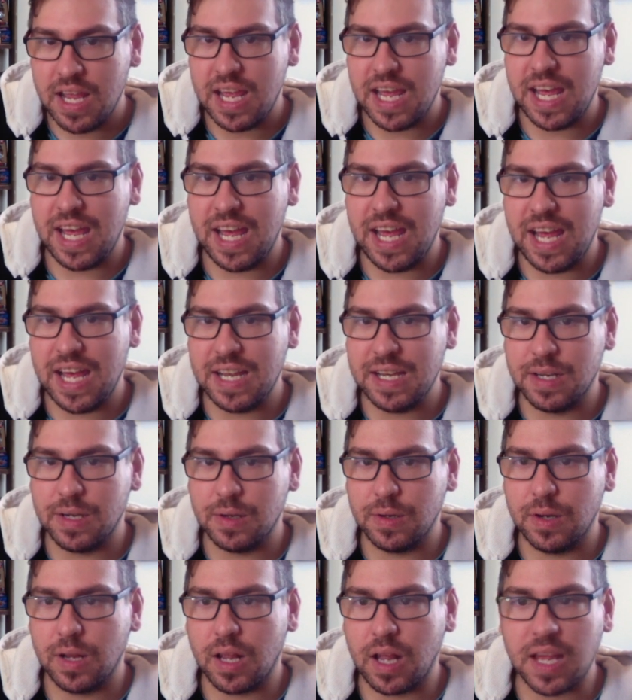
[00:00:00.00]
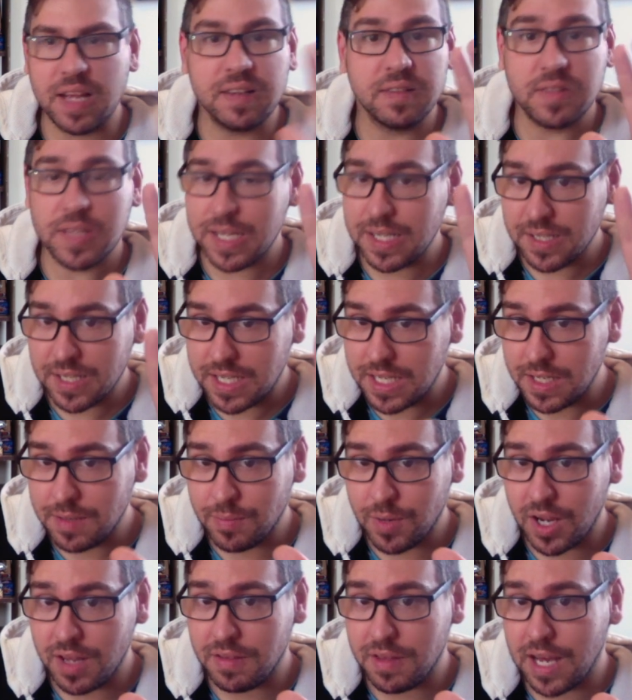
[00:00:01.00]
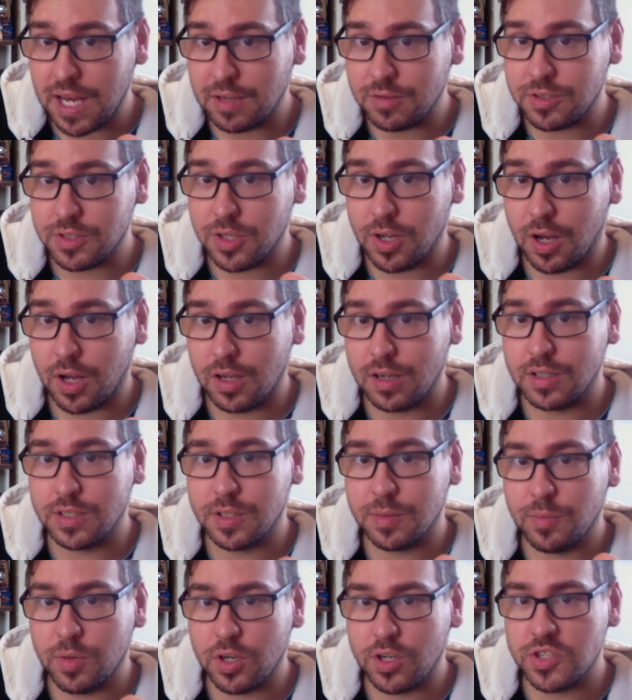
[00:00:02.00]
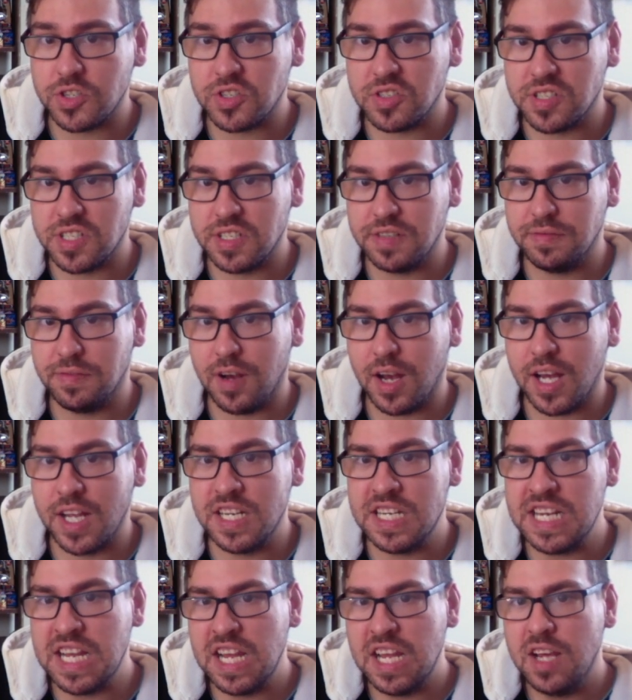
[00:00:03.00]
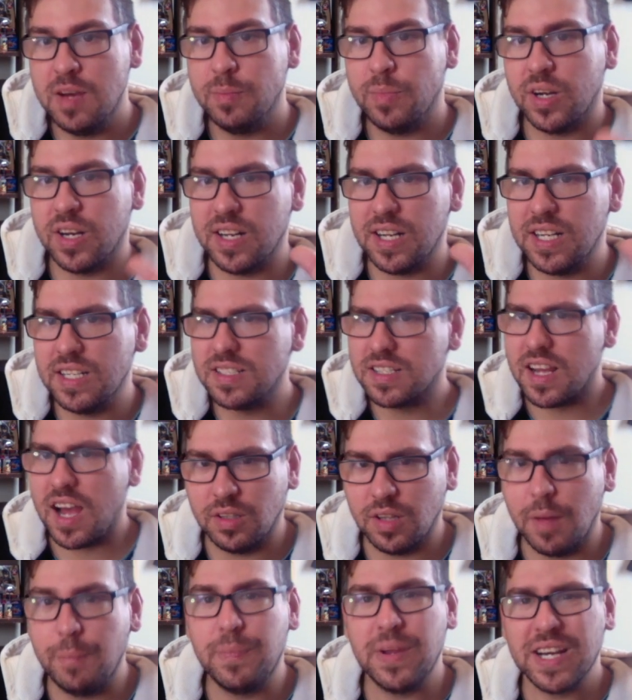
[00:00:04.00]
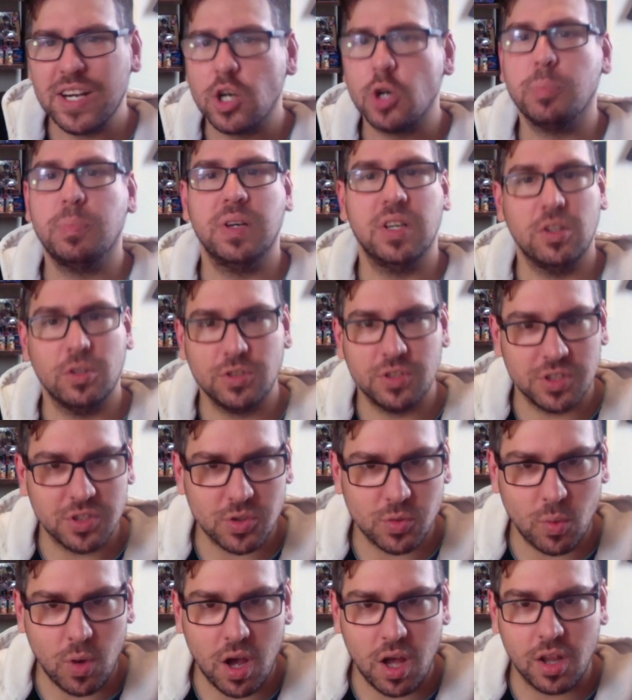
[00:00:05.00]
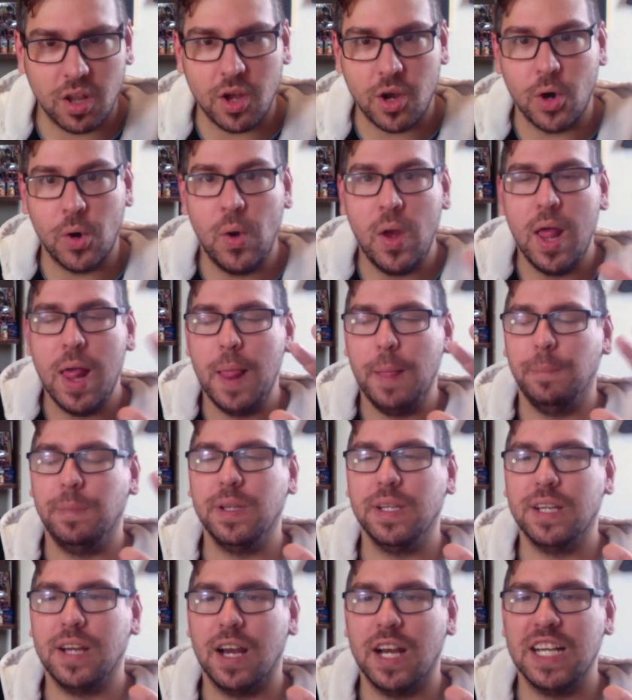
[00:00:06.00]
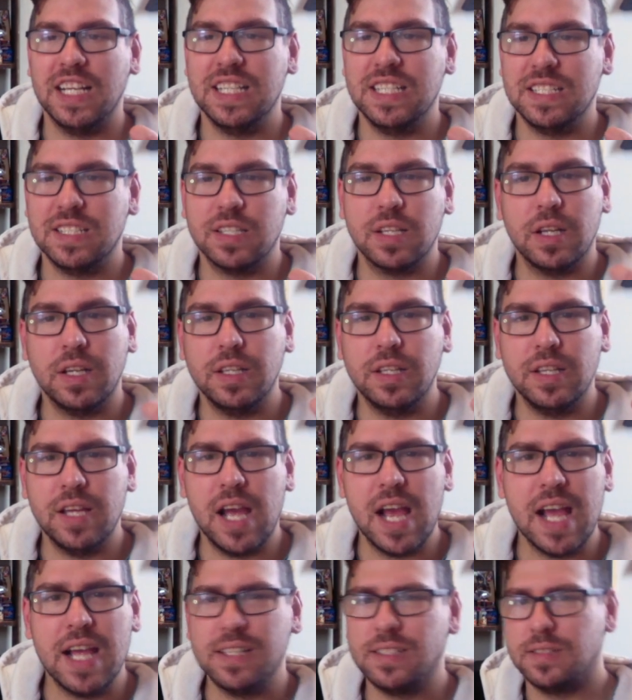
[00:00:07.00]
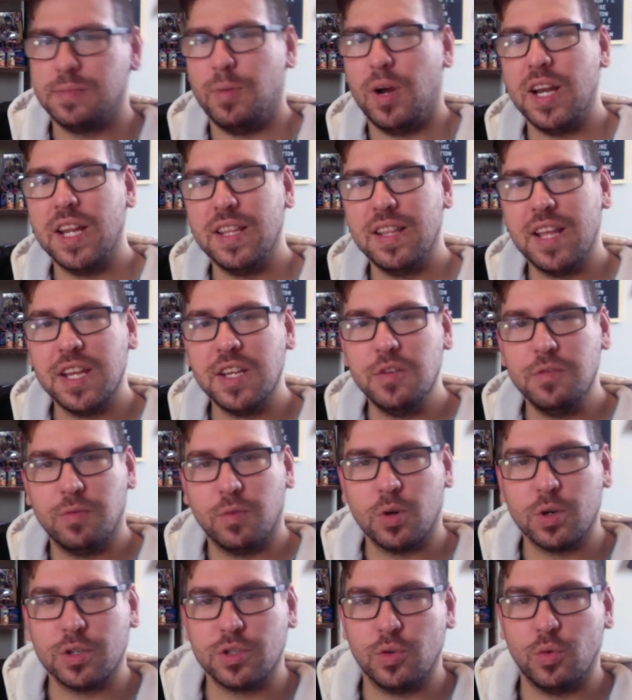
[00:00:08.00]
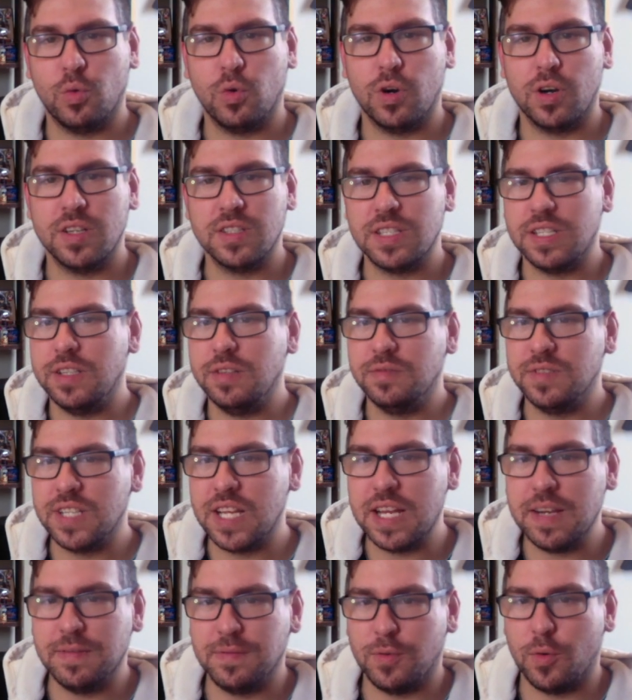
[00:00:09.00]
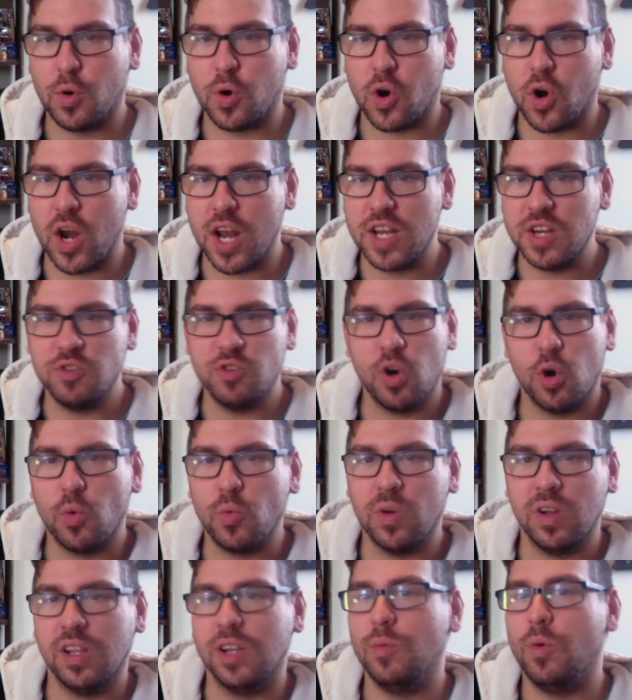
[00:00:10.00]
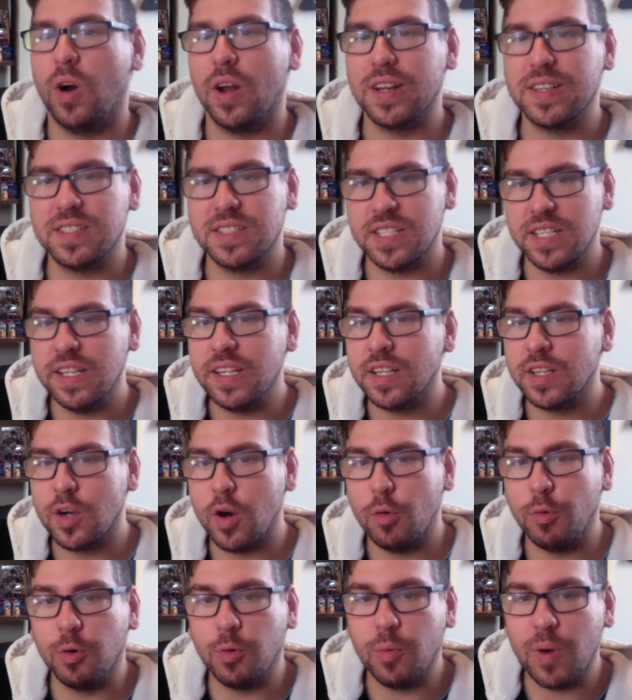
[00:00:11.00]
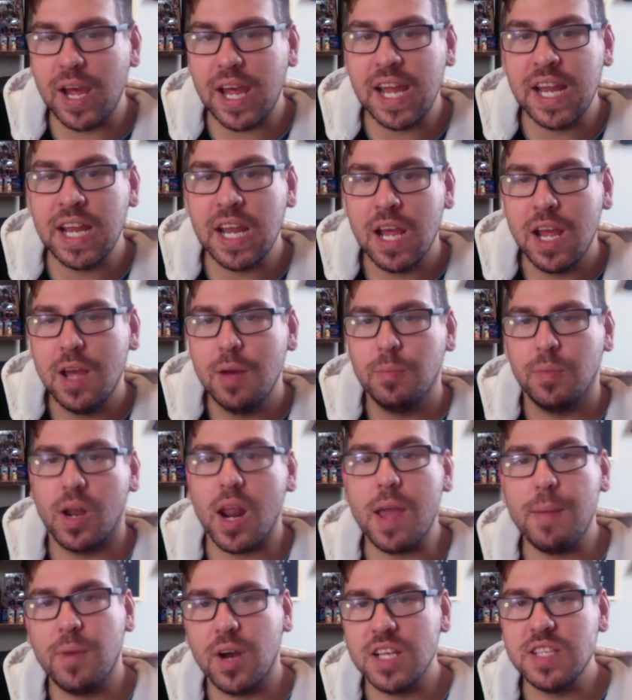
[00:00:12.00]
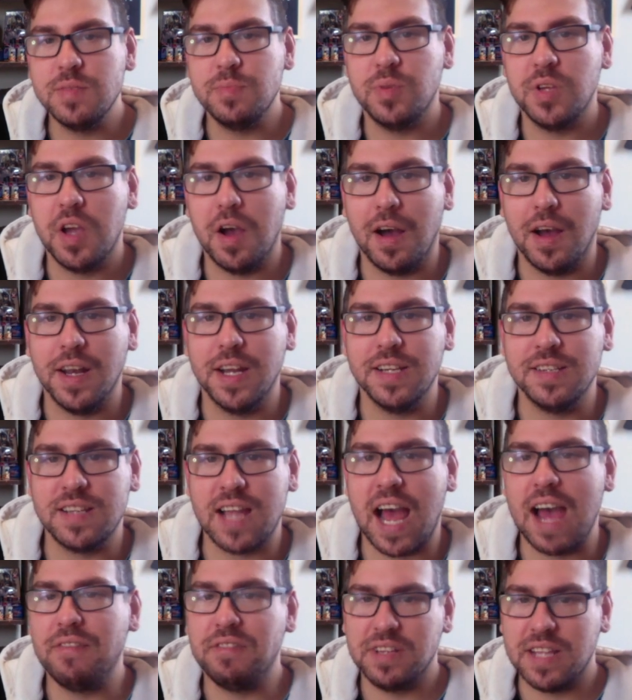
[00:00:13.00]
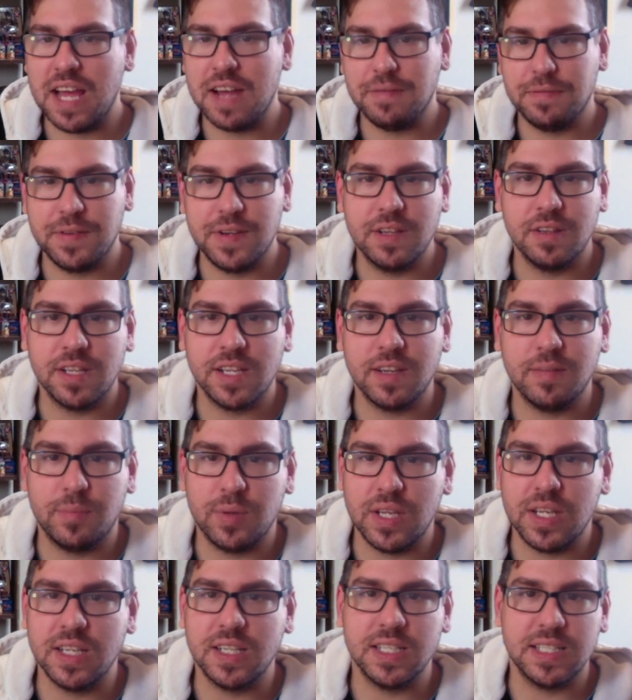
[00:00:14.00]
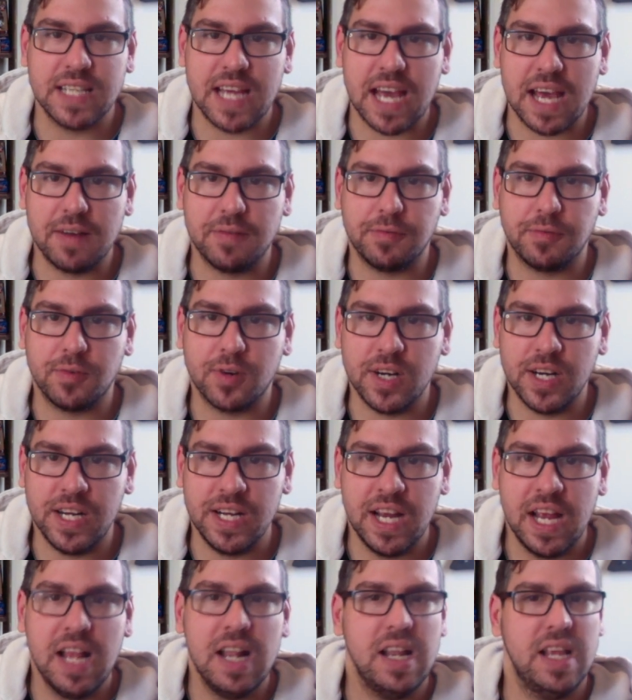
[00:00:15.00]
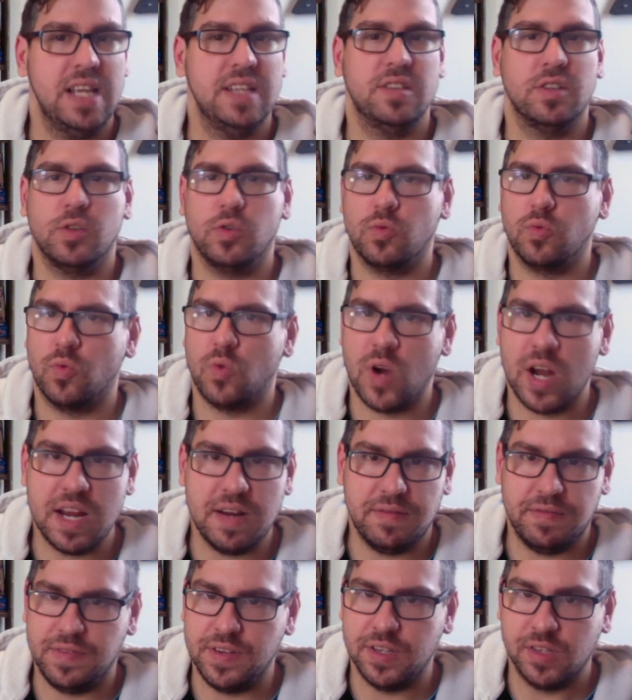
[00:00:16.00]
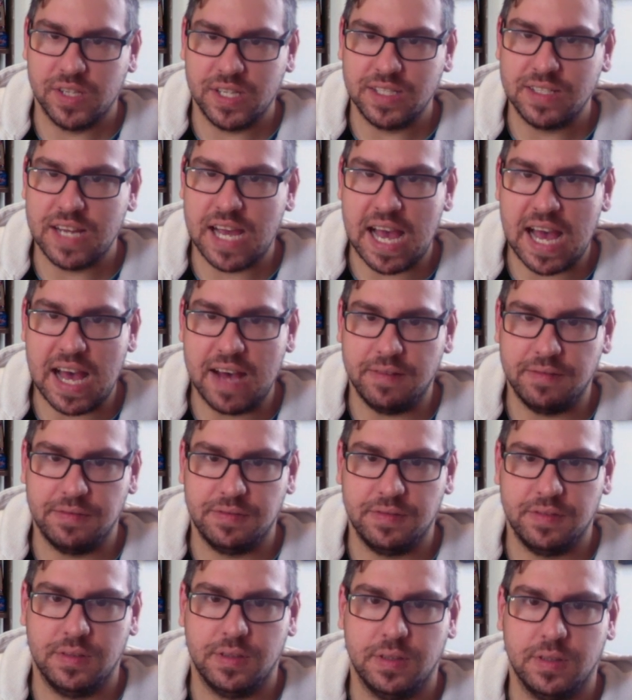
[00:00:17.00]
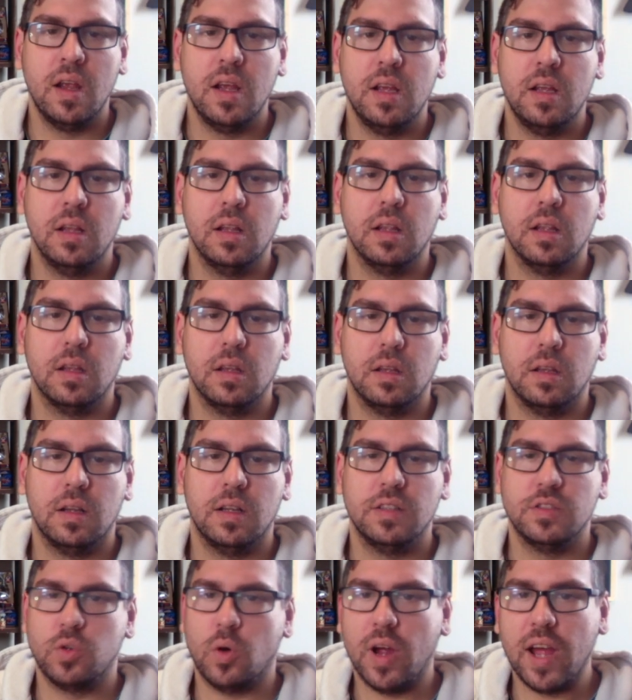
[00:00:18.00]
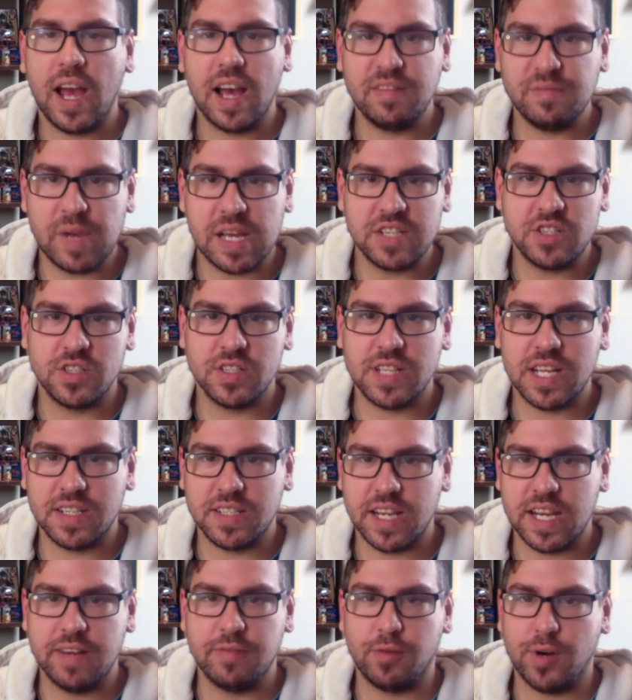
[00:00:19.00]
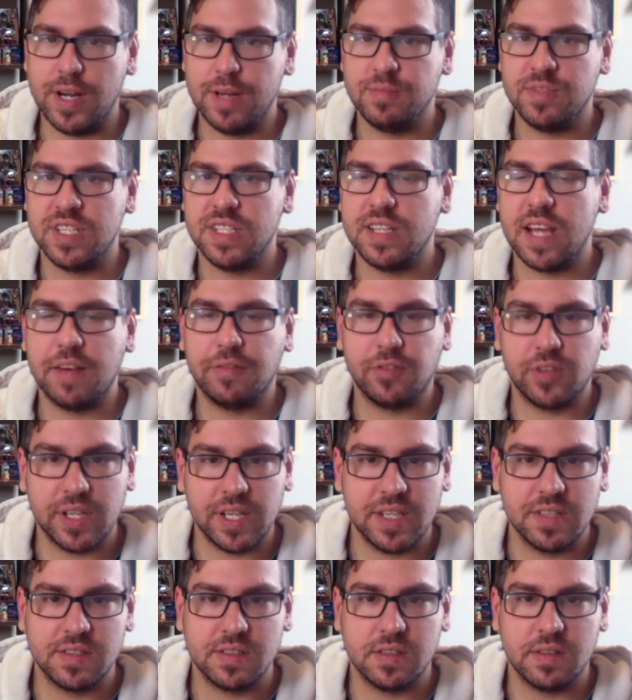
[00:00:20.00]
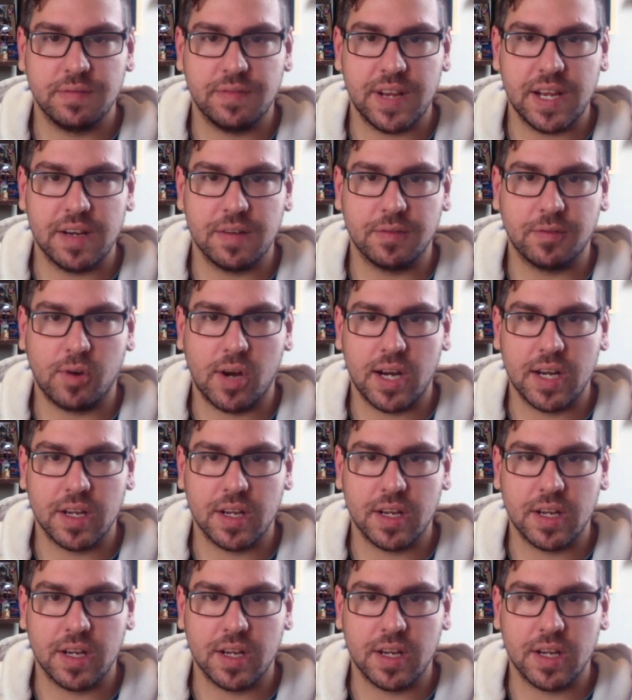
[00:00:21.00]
and I did keep my $1,000 emergency fund, but it is kind of a bigger pill to swallow because it's money that you've worked towards and you've saved for and you don't really want to see it go away. But I must be honest, having that feeling of being debt-free is a great feeling to have. So I have mentioned that Dave Ramsey definitely isn't a fan of credit